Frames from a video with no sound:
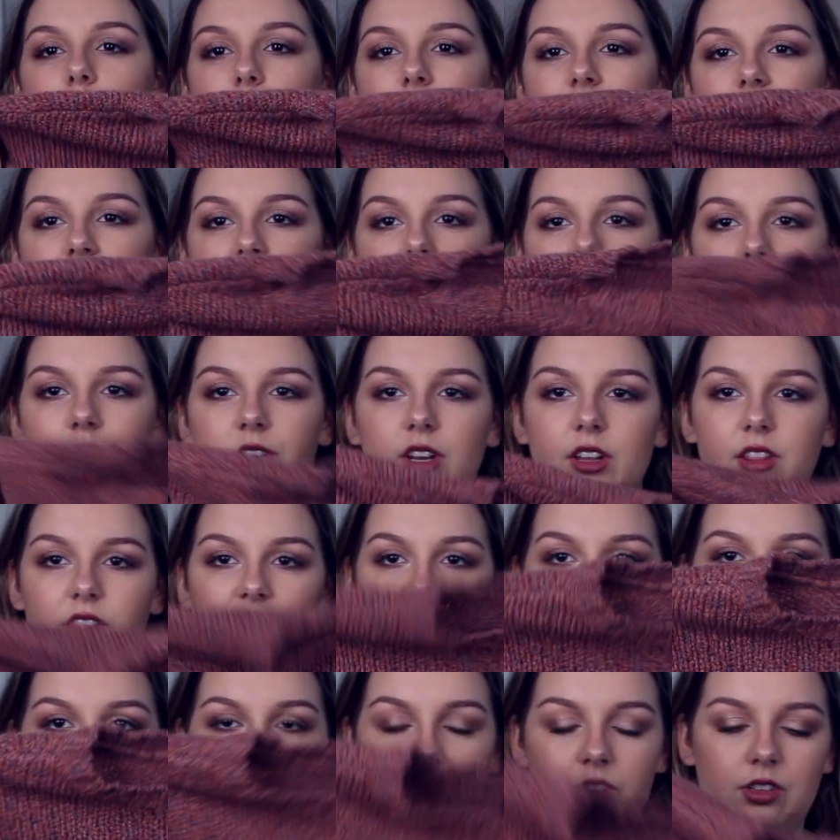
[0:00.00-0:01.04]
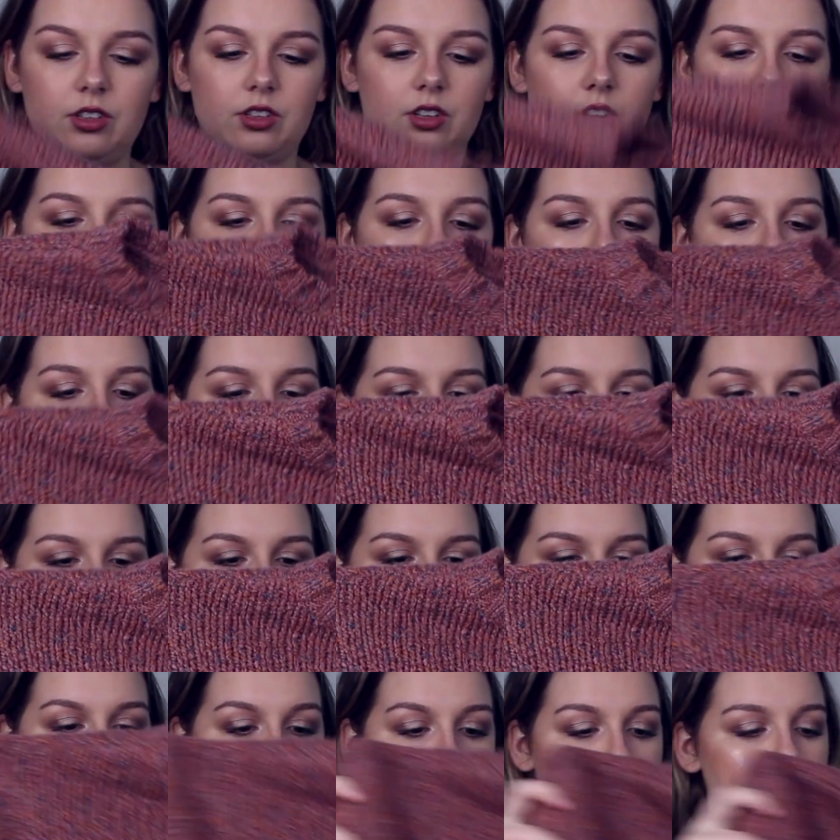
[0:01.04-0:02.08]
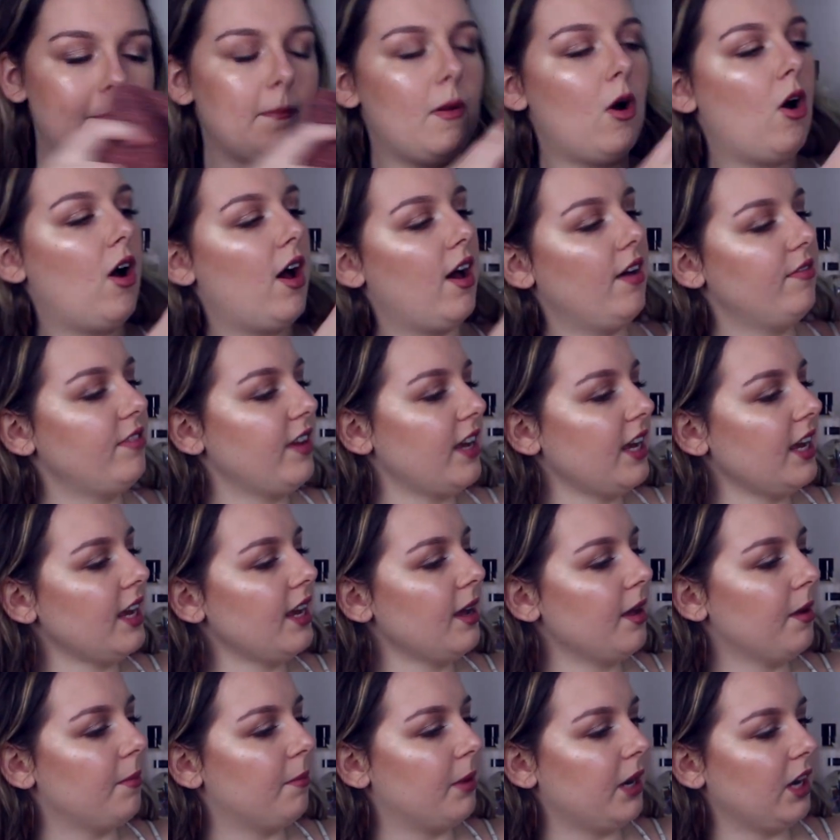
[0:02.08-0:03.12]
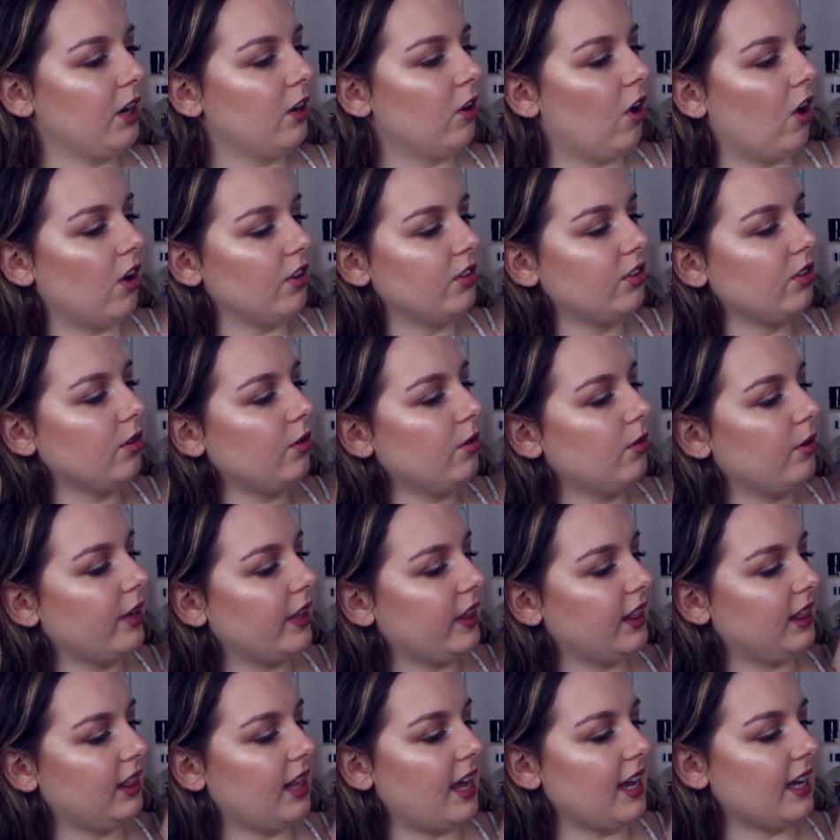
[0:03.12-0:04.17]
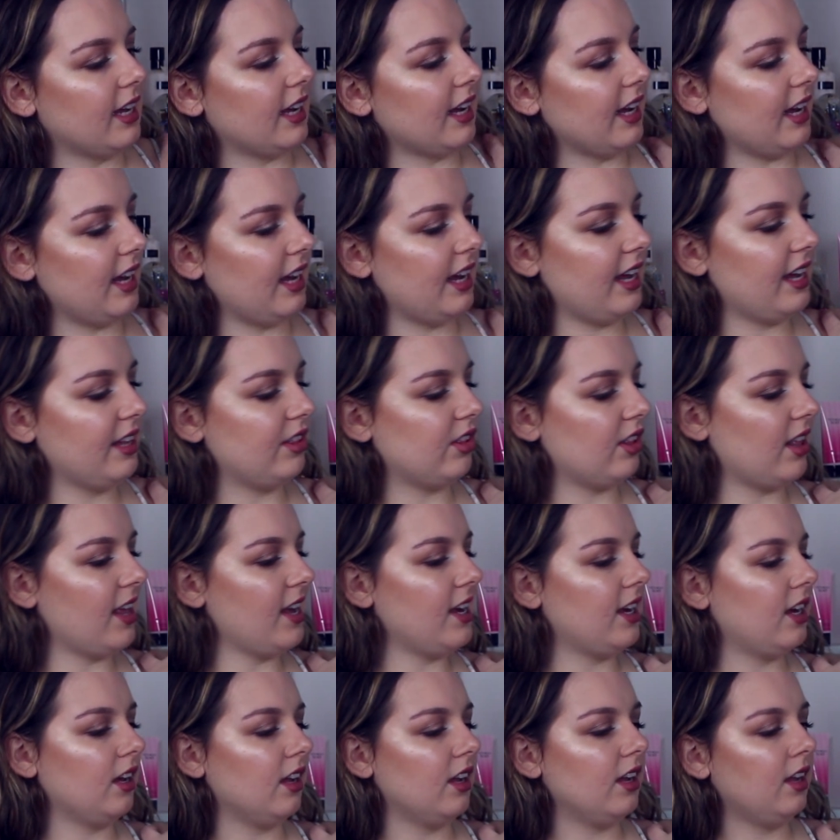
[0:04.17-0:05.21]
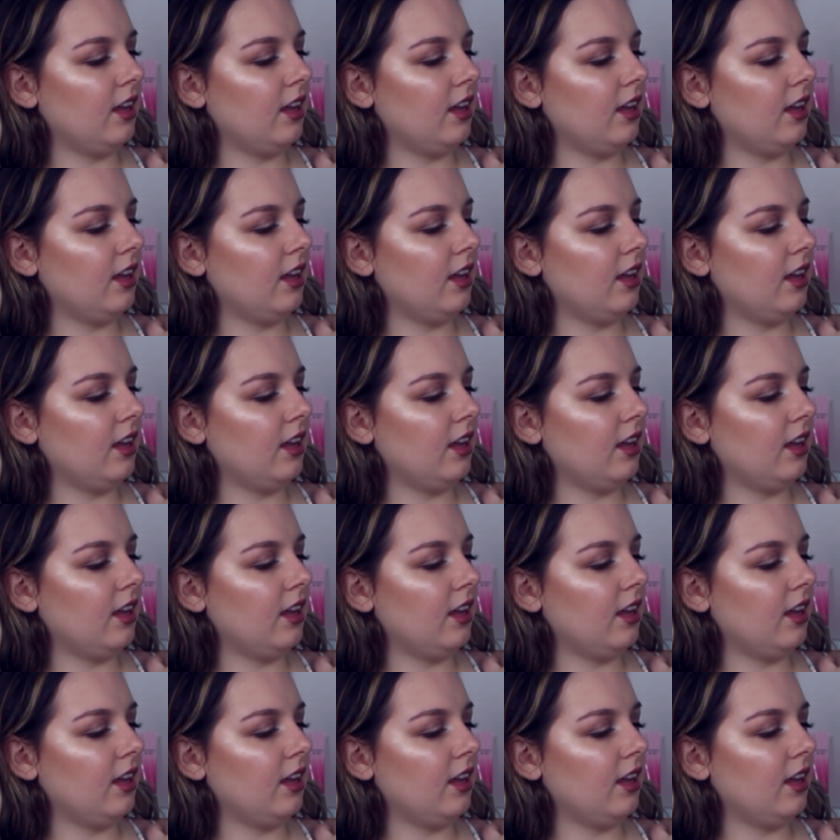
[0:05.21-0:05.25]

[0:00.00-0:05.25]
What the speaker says: picked out this mauve-y, but it also, like, it's like